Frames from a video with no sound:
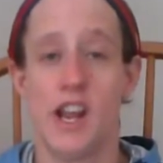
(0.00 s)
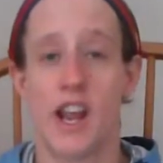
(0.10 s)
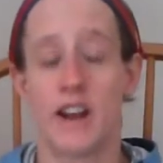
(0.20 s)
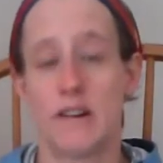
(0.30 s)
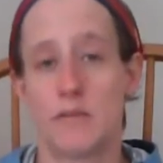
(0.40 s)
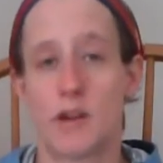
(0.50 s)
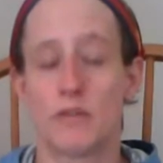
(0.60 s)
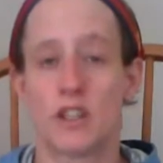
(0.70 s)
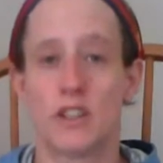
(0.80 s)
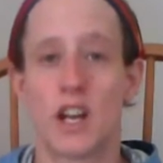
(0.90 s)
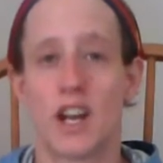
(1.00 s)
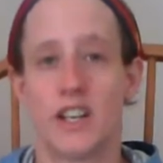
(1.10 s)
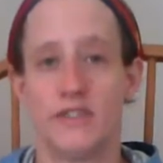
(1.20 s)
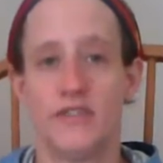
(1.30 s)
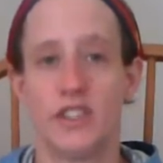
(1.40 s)
And I remember
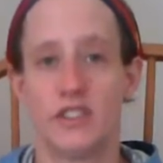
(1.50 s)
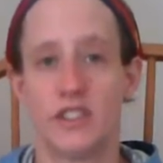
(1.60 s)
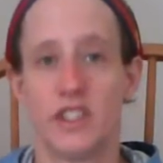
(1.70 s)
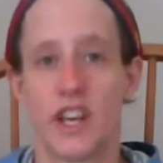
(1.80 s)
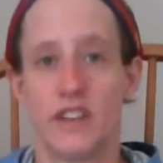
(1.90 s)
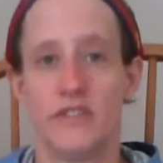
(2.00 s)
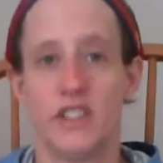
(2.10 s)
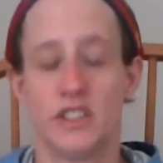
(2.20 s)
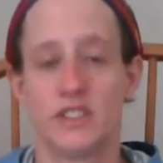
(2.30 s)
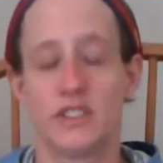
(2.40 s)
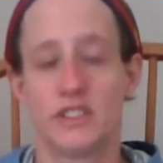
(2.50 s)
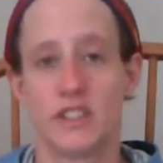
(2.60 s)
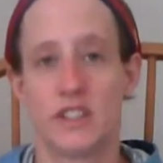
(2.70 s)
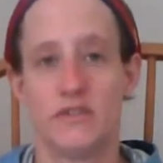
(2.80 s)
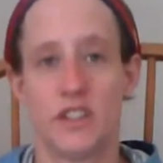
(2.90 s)
kind of feeling envious
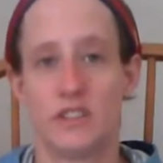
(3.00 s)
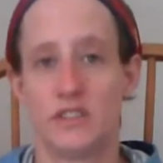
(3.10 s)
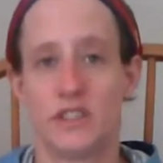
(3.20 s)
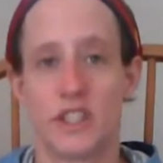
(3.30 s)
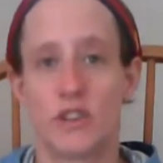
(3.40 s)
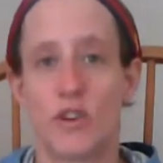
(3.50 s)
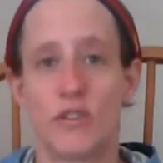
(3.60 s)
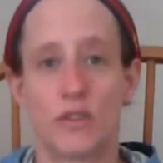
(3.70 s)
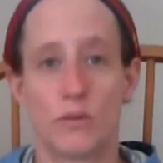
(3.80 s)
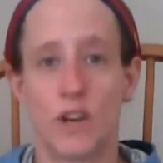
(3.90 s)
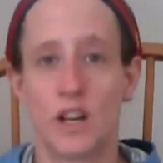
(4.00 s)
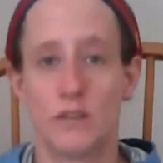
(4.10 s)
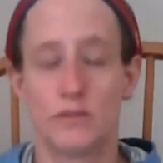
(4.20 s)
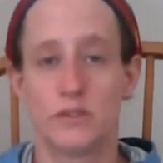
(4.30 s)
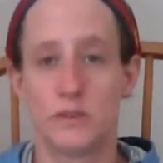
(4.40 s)
because I felt like
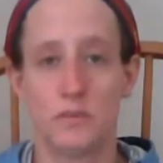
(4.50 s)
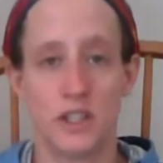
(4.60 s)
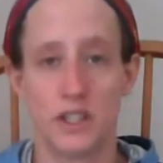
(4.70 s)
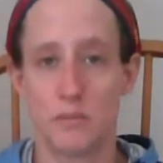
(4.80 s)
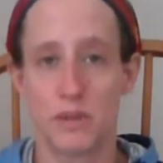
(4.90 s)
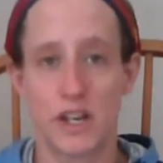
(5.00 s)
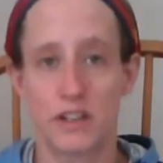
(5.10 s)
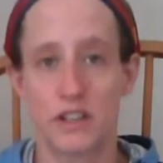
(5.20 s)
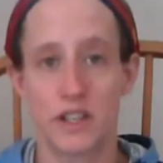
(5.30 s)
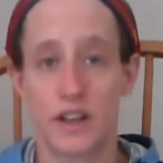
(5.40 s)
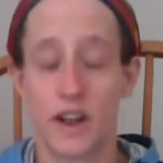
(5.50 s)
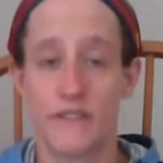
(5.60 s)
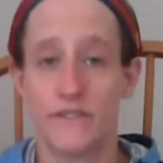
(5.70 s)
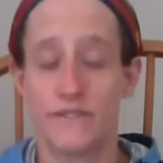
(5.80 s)
overwhelmed with being a parent at